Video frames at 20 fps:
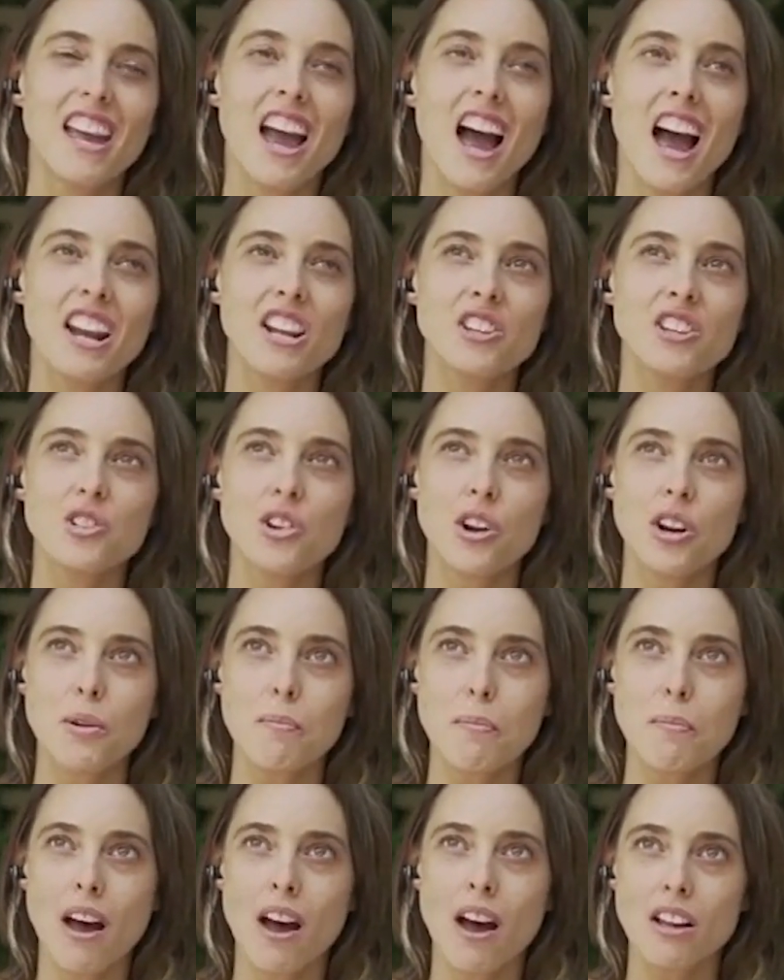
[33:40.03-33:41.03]
Yeah, and it's
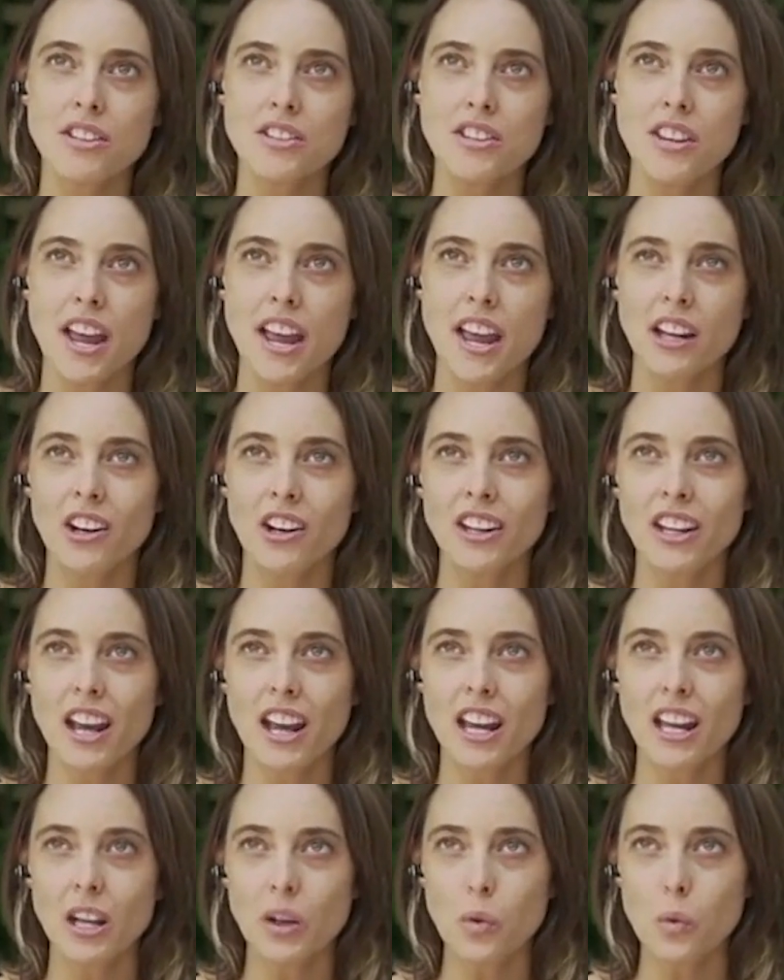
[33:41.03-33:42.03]
not about saying,
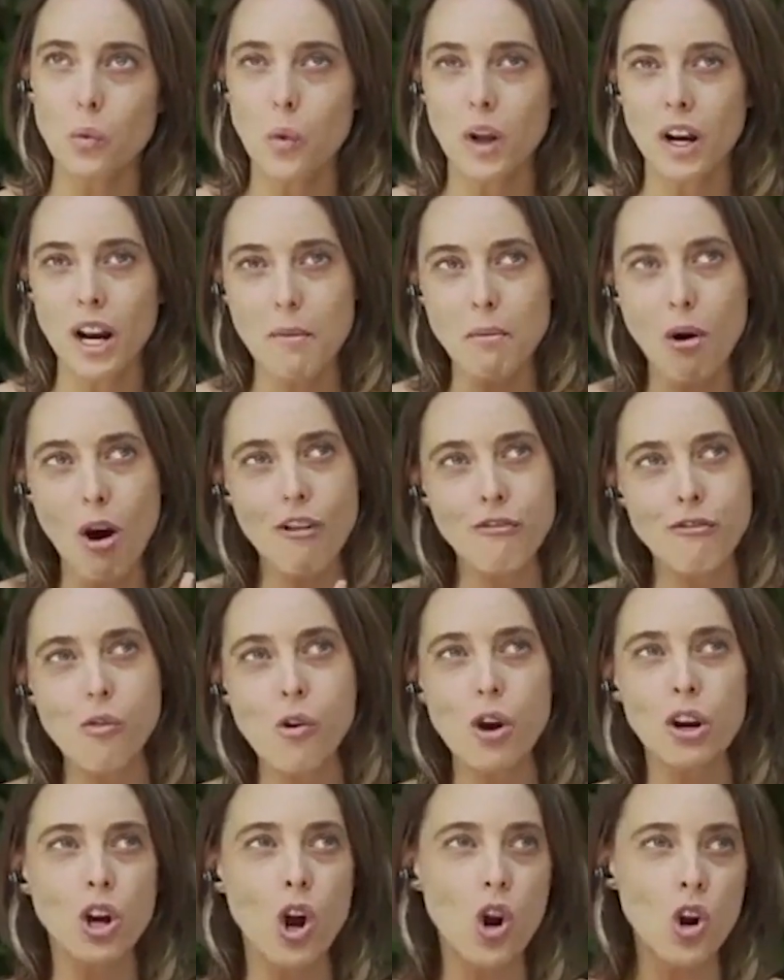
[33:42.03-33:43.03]
okay, when I'm off
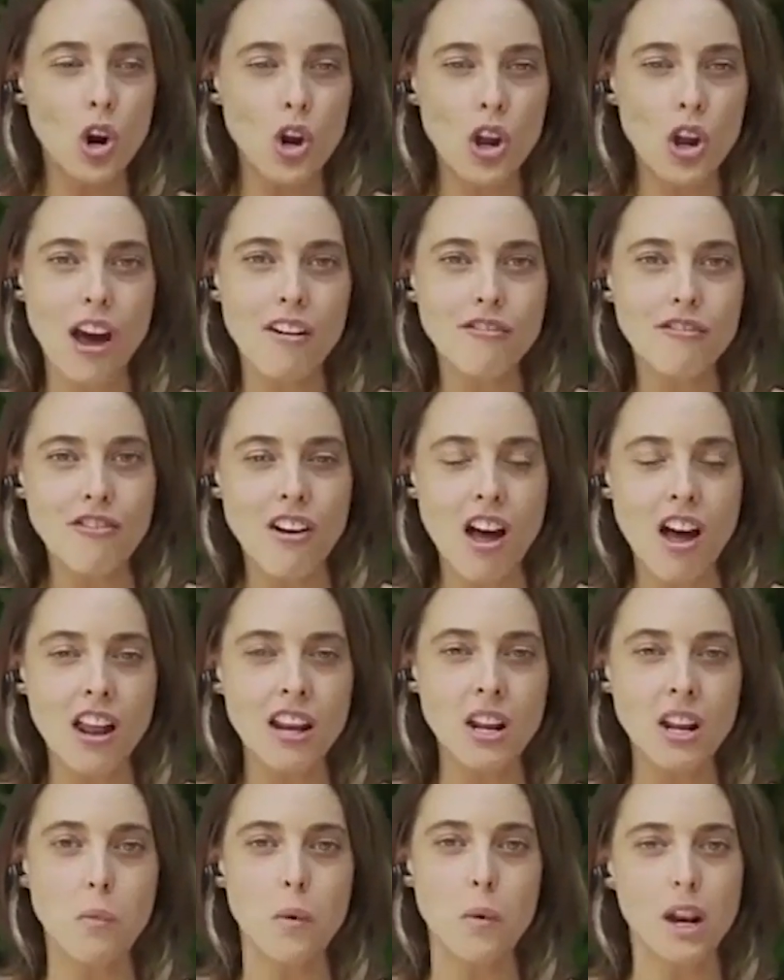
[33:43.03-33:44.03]
work, I'll go have
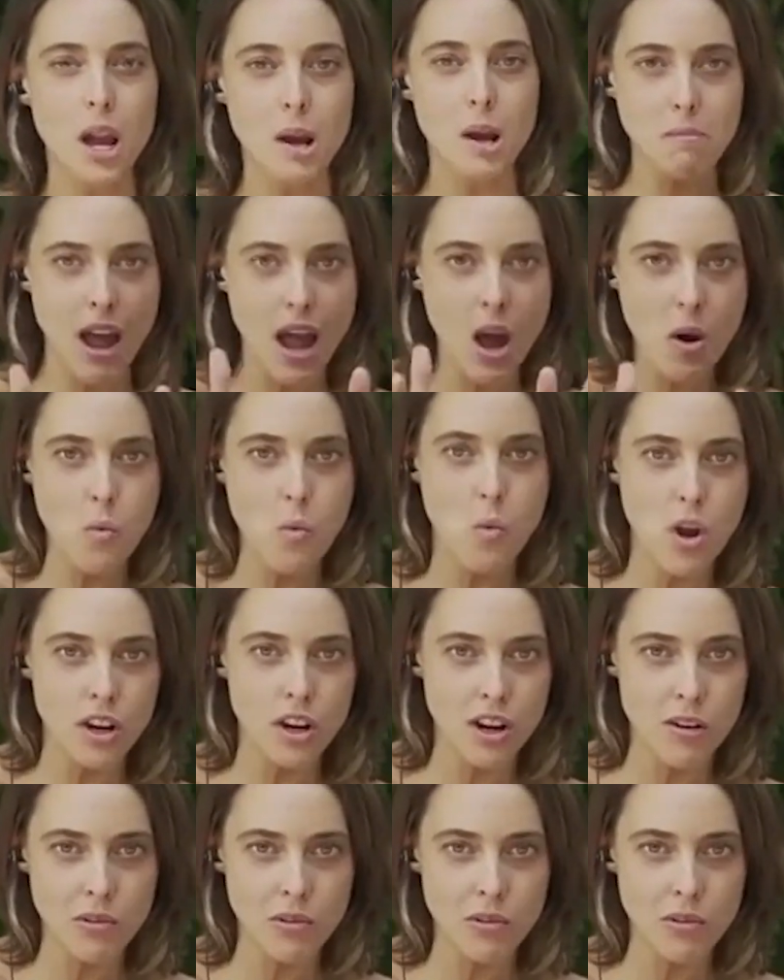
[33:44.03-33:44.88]
fun, and when I'm at work,